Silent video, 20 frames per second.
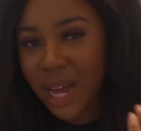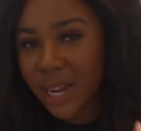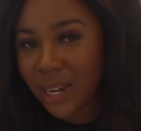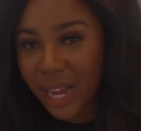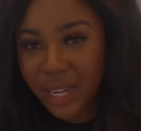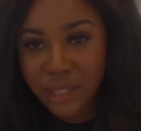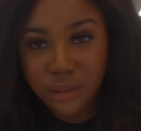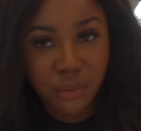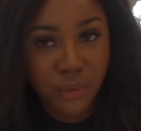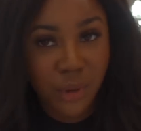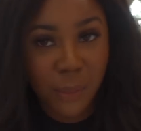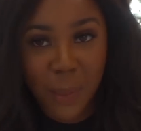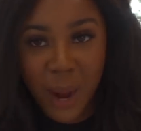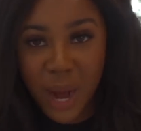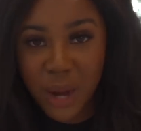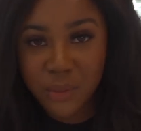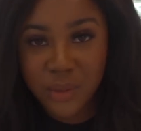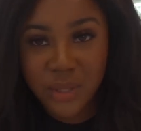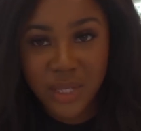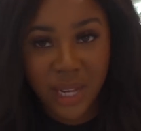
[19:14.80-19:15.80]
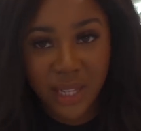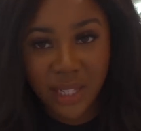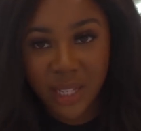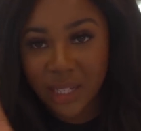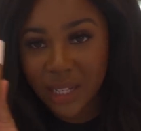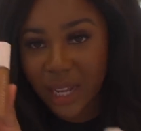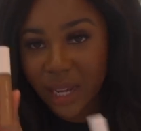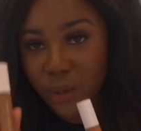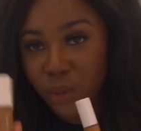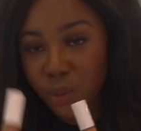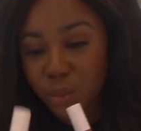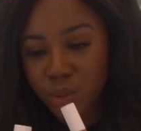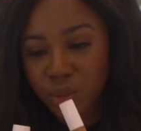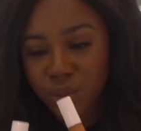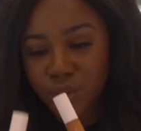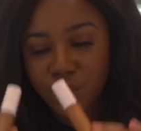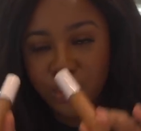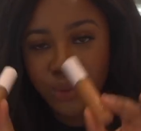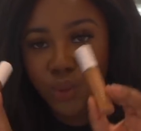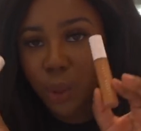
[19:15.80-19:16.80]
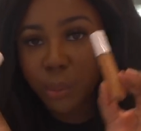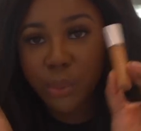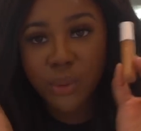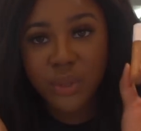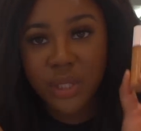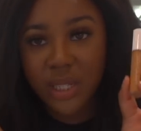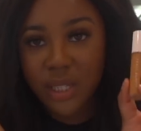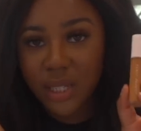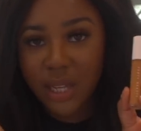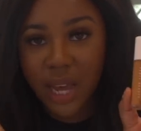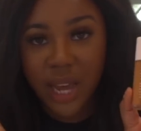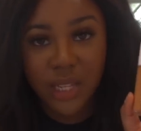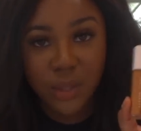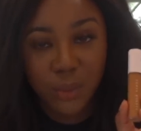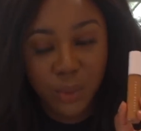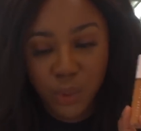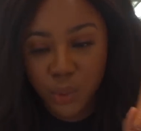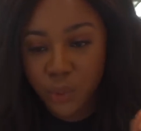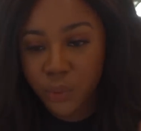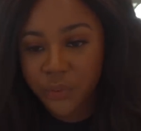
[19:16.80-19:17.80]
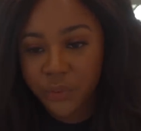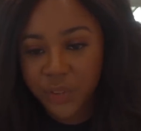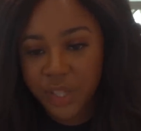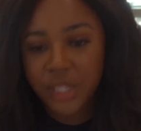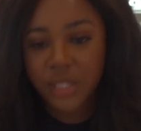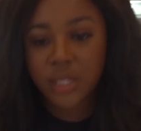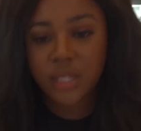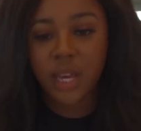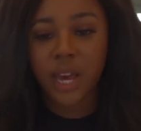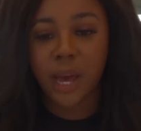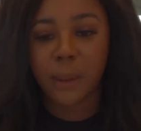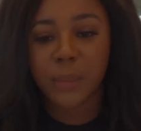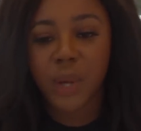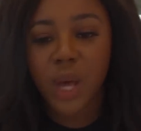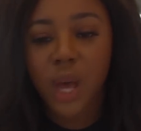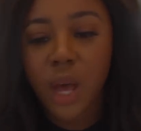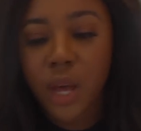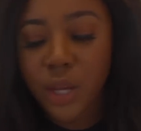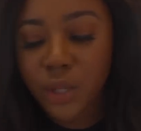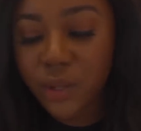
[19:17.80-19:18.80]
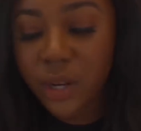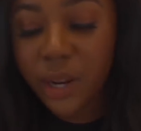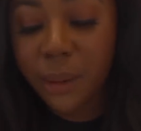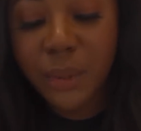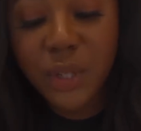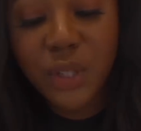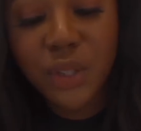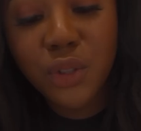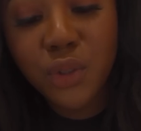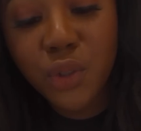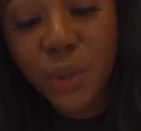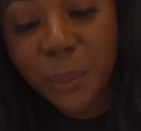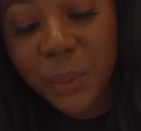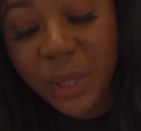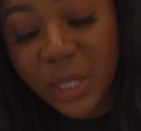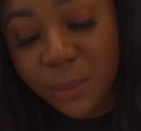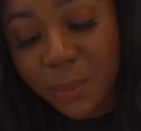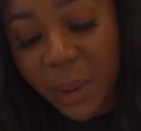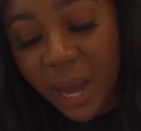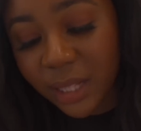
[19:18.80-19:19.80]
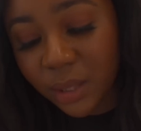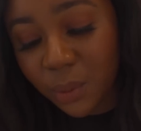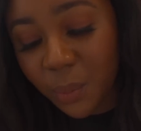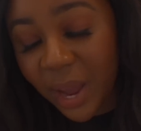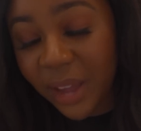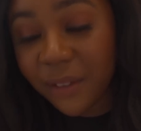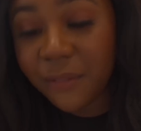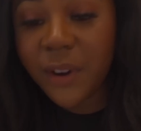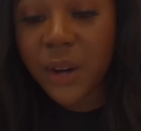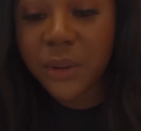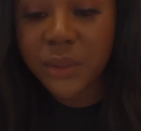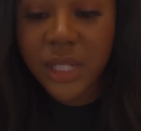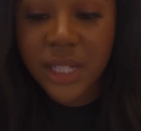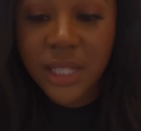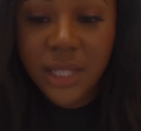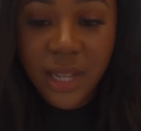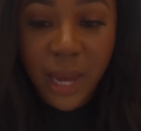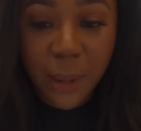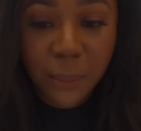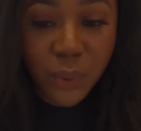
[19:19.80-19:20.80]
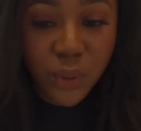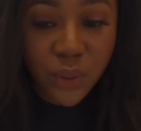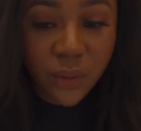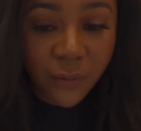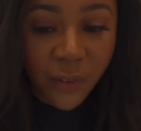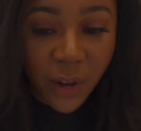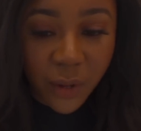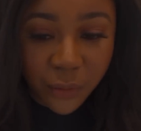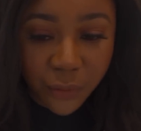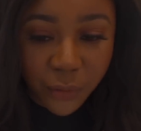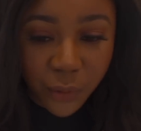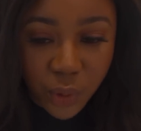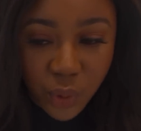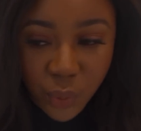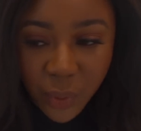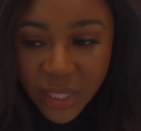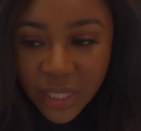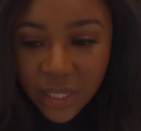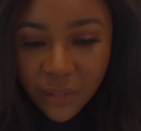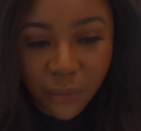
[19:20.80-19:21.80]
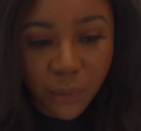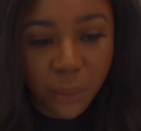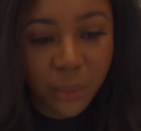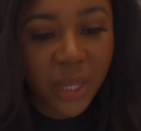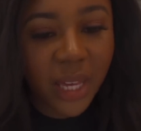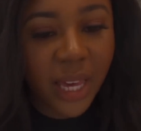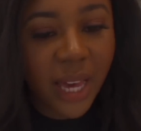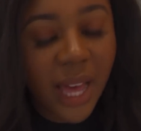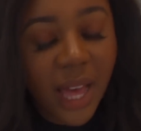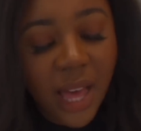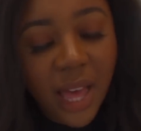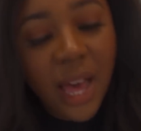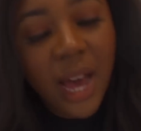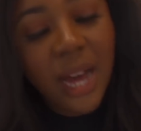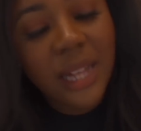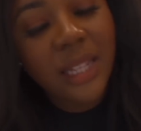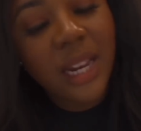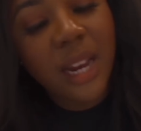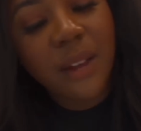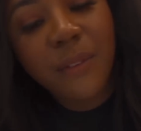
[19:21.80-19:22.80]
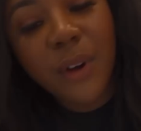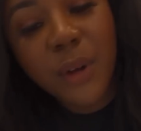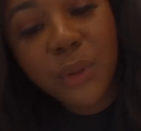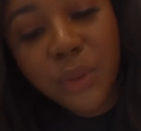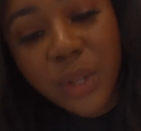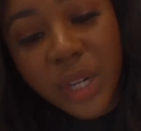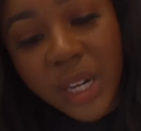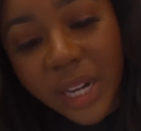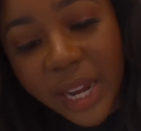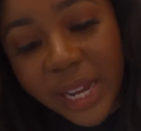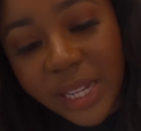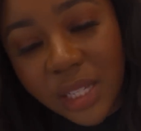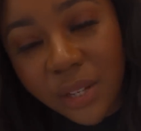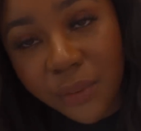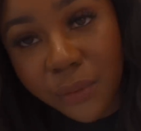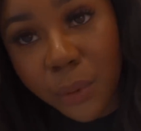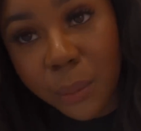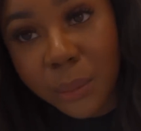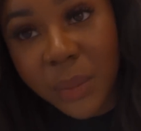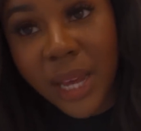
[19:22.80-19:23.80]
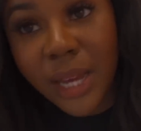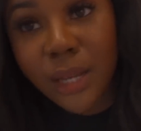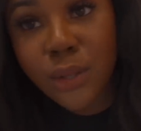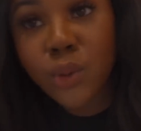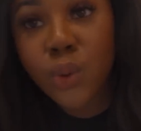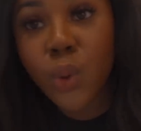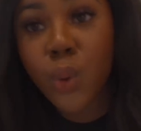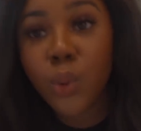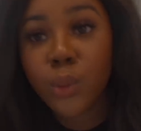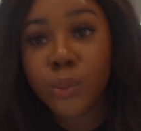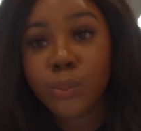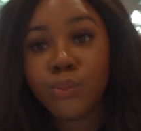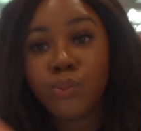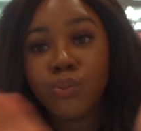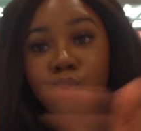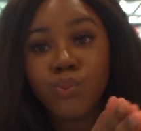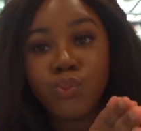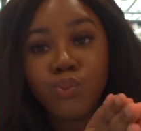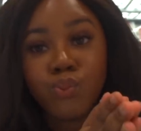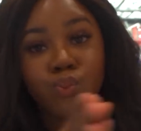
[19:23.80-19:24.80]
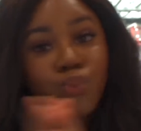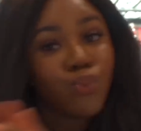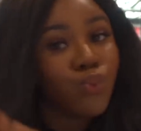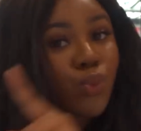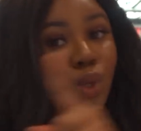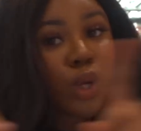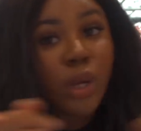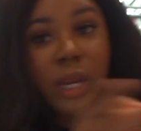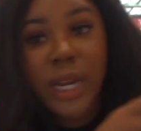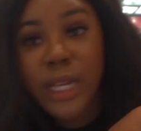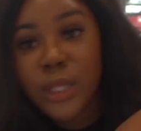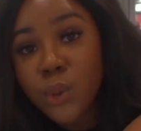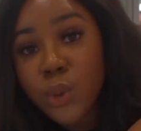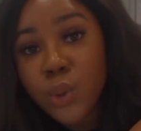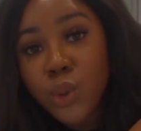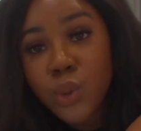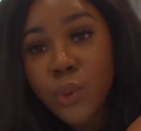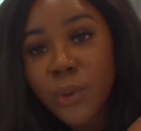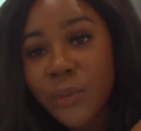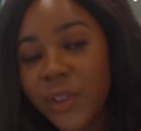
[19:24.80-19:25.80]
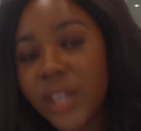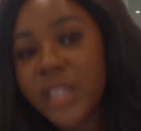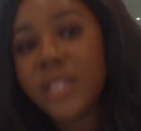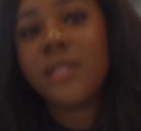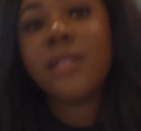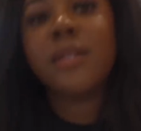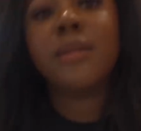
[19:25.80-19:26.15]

add like three pounds and get like almost double the size with Too Faced. Yeah. So let me just drop this back the way I found it. I found 420 from here and then I found 390 from there. So let's go to Too Faced.